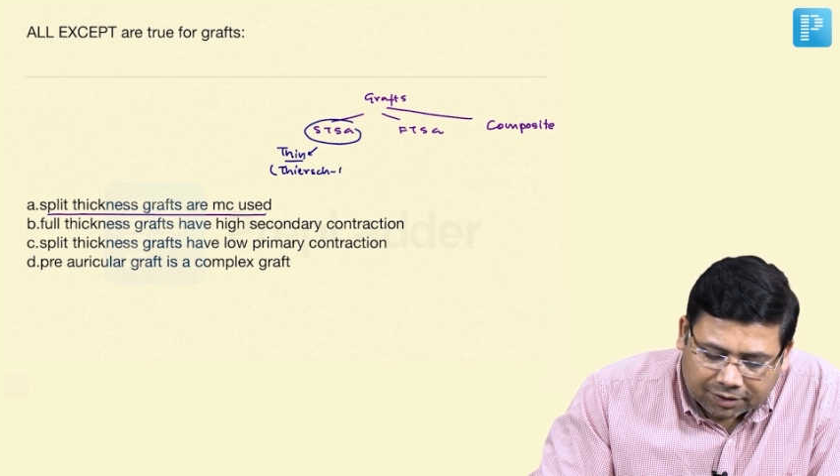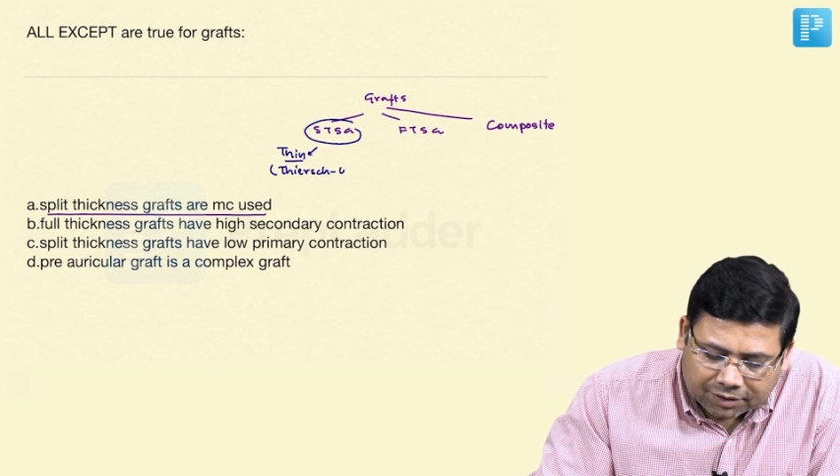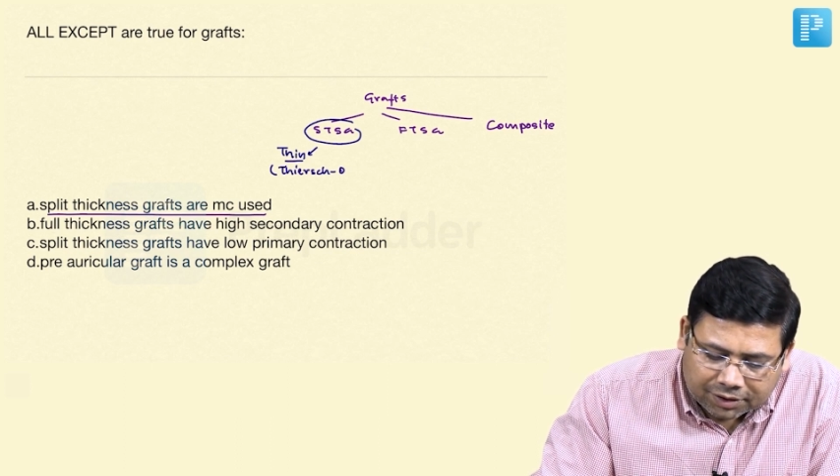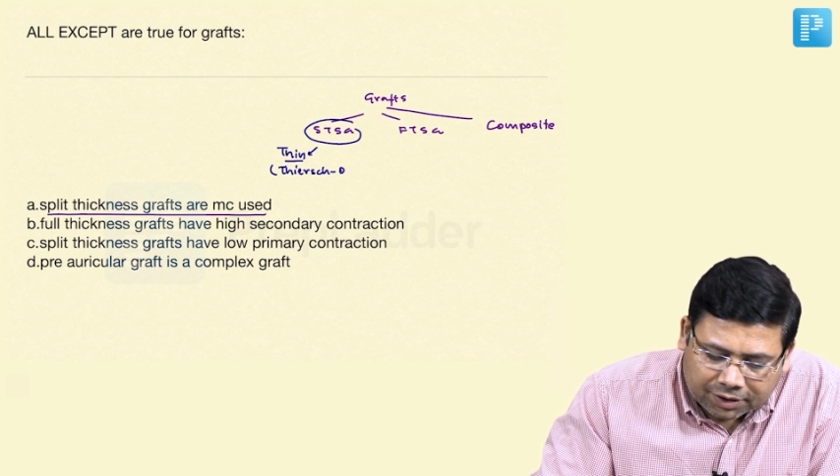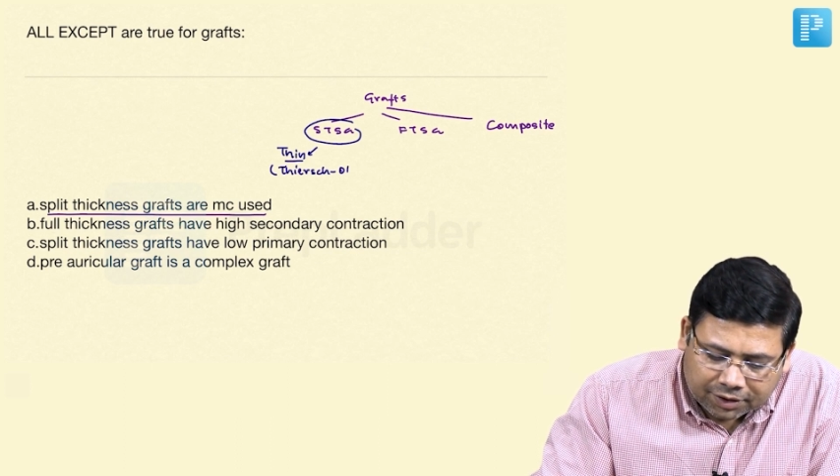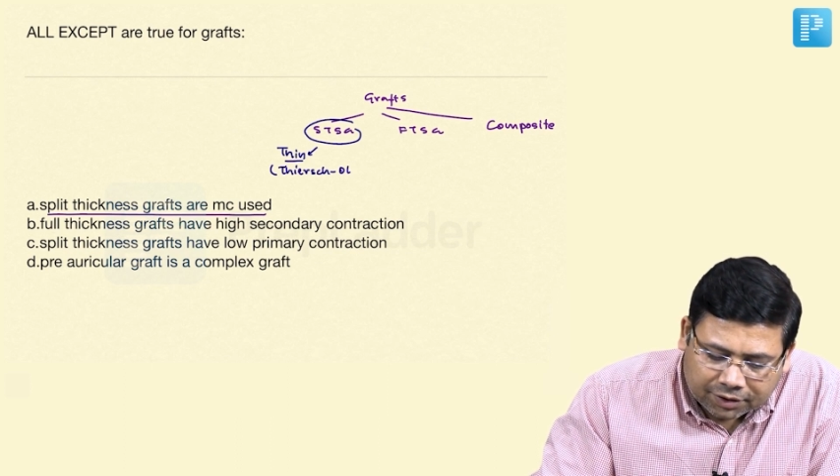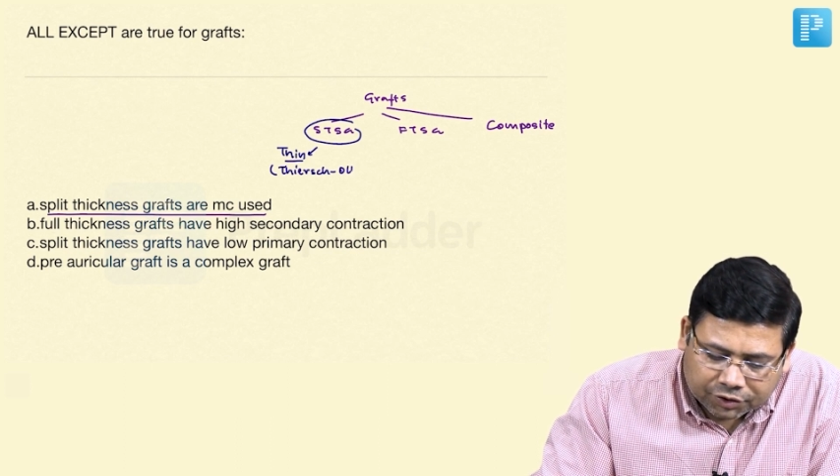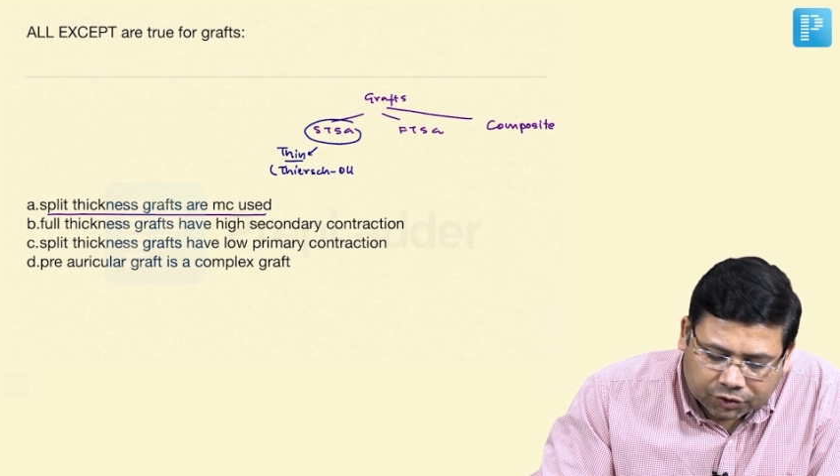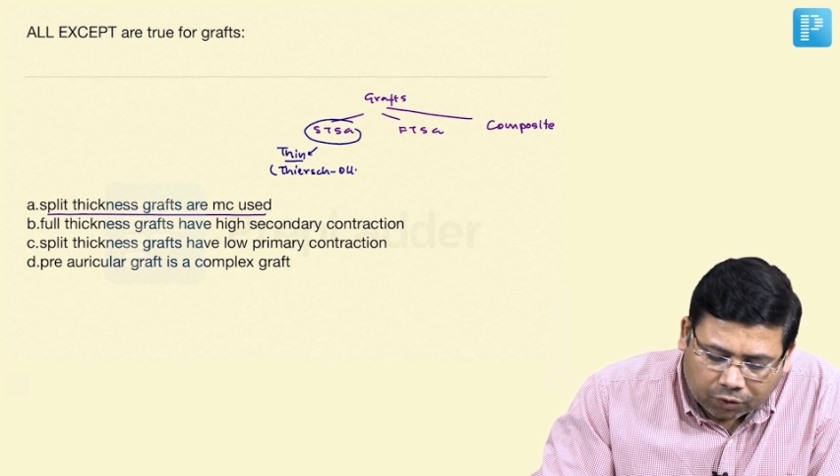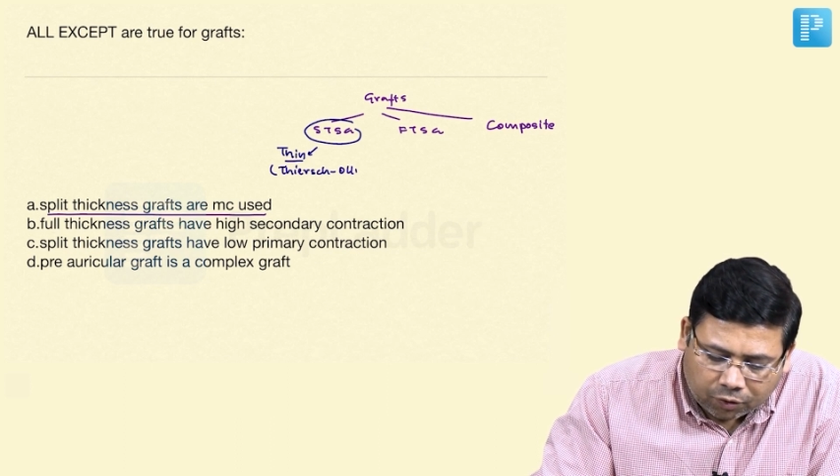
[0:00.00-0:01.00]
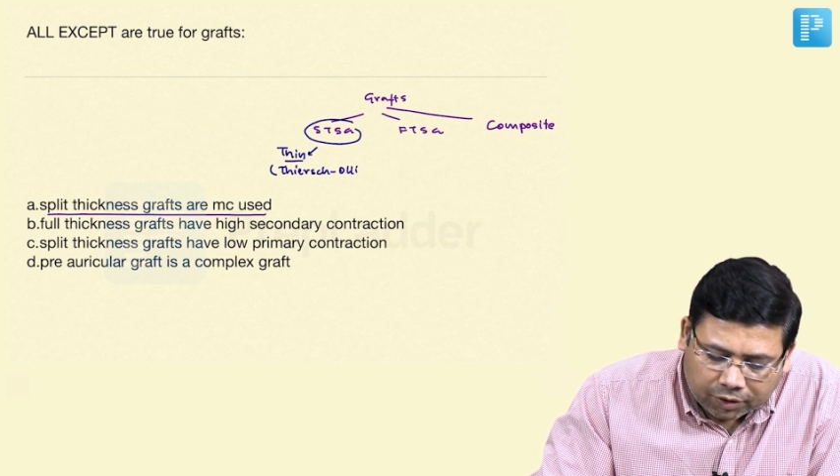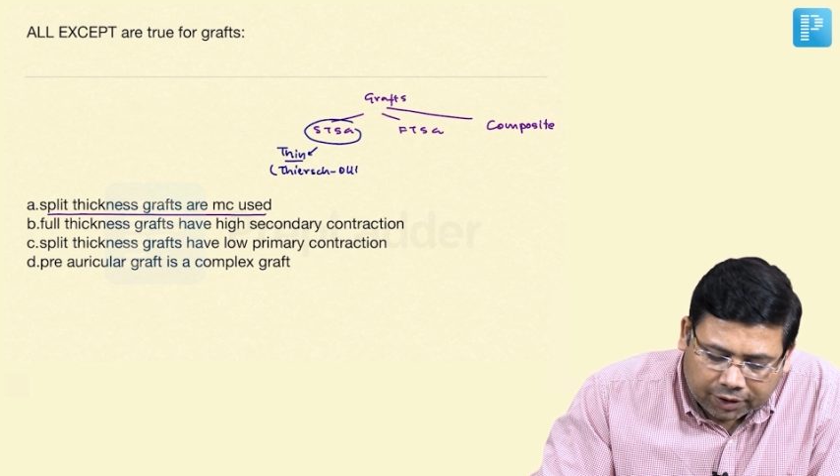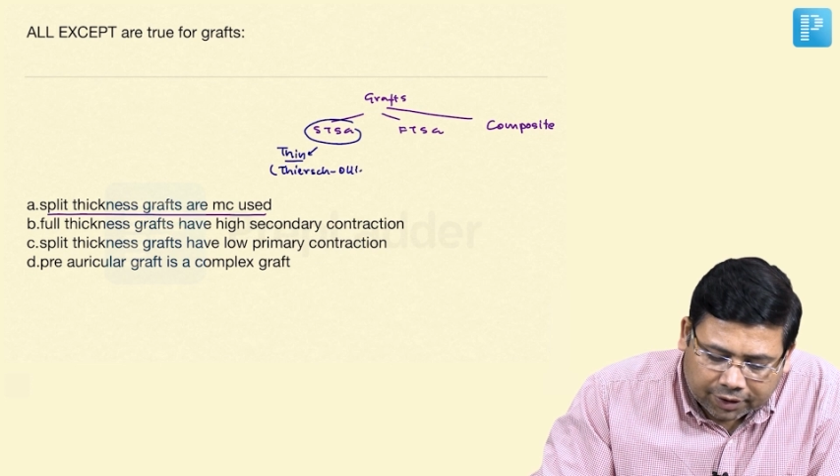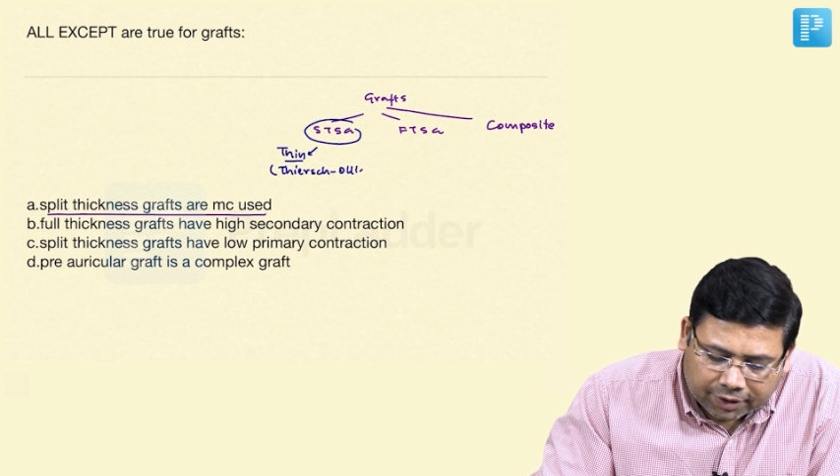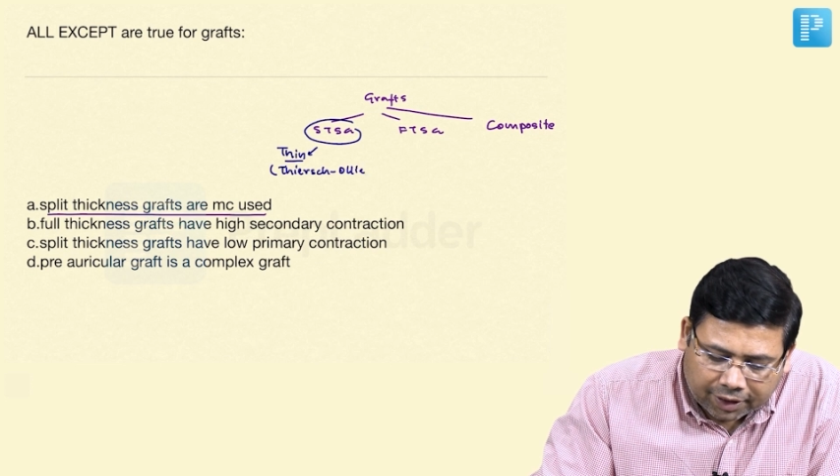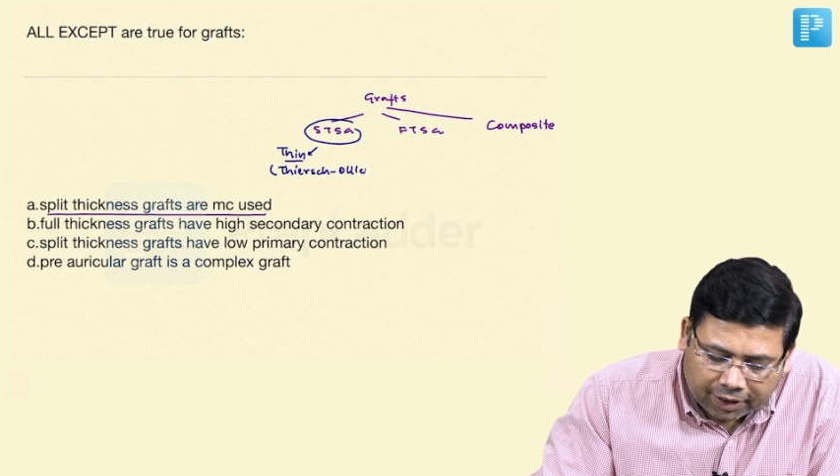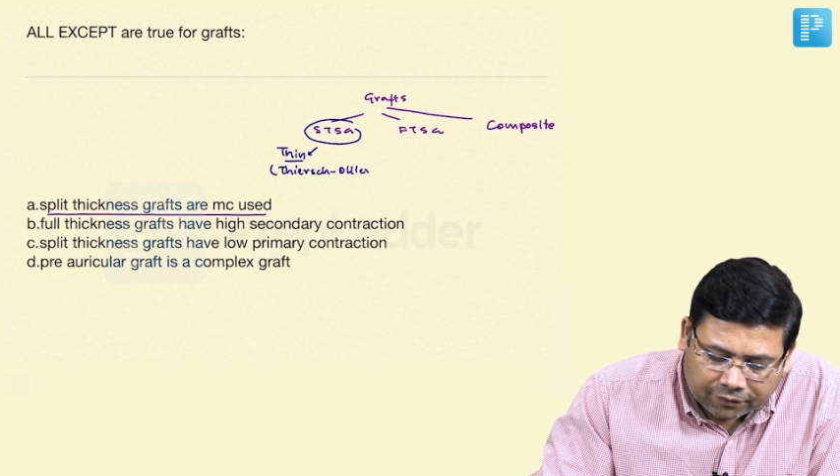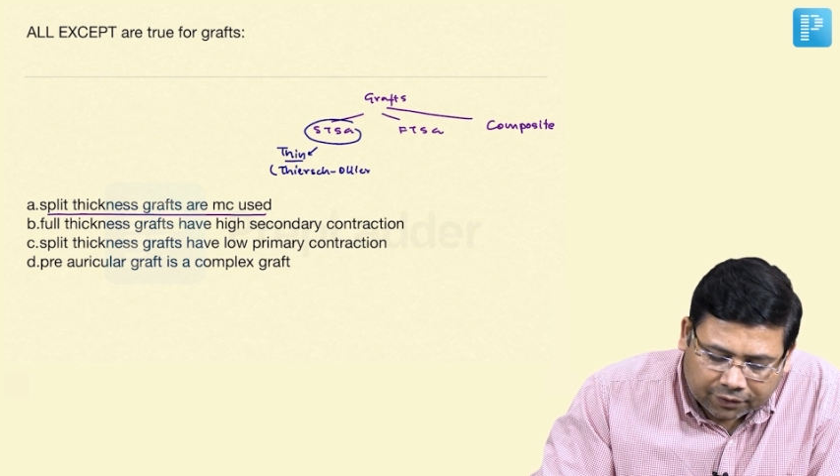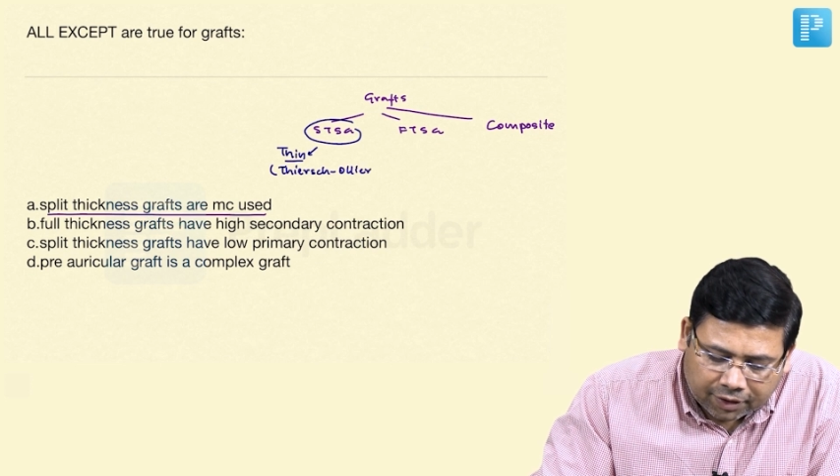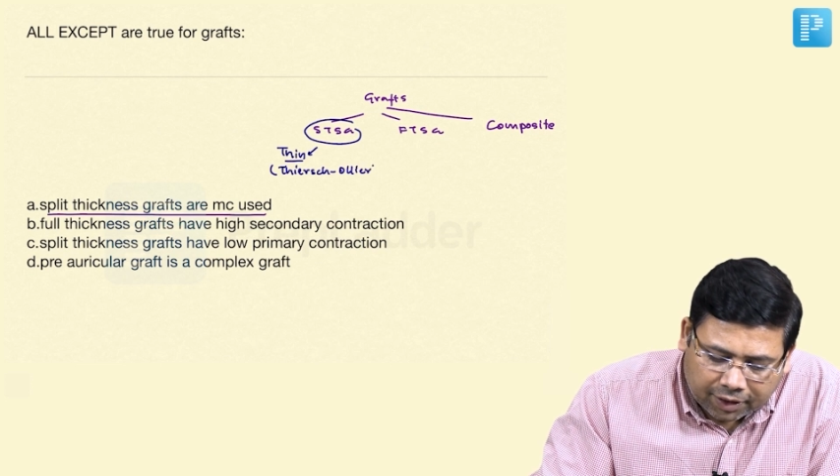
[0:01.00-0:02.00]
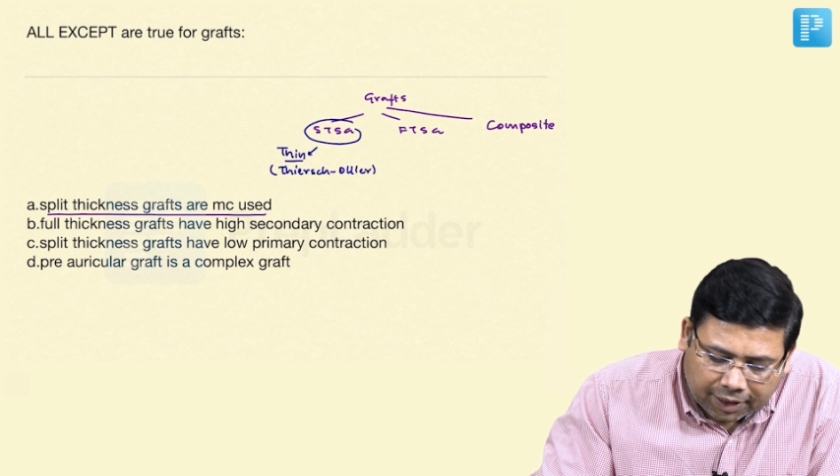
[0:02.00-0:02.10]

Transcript: a Thiersch Ollier graft